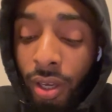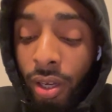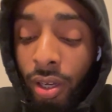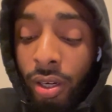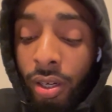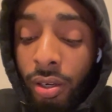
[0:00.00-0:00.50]

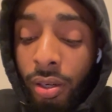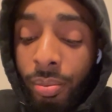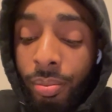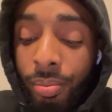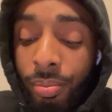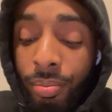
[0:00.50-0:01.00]

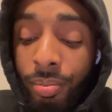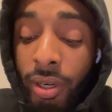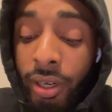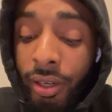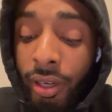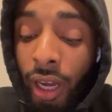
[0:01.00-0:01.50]

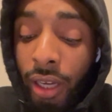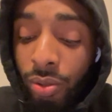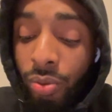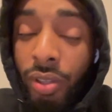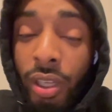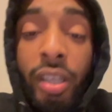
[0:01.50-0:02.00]
But I
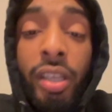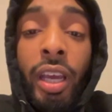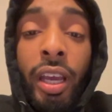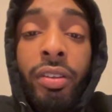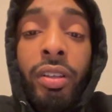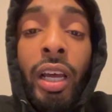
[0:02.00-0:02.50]
do think he
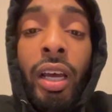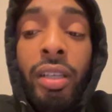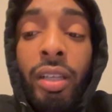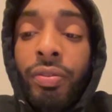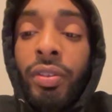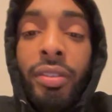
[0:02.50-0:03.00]
has a lot
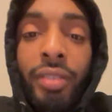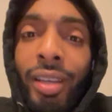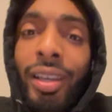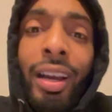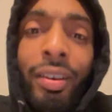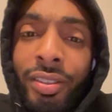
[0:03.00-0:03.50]
left in the
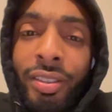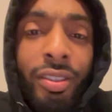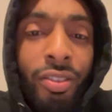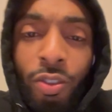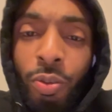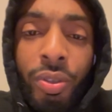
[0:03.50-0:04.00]
tank. Obviously,
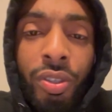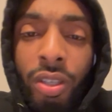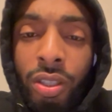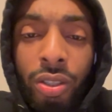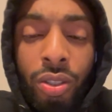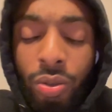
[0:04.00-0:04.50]
he's a super
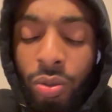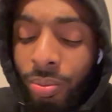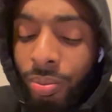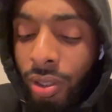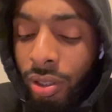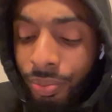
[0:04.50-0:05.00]
young dude,
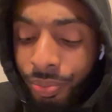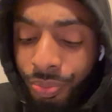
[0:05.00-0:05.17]
but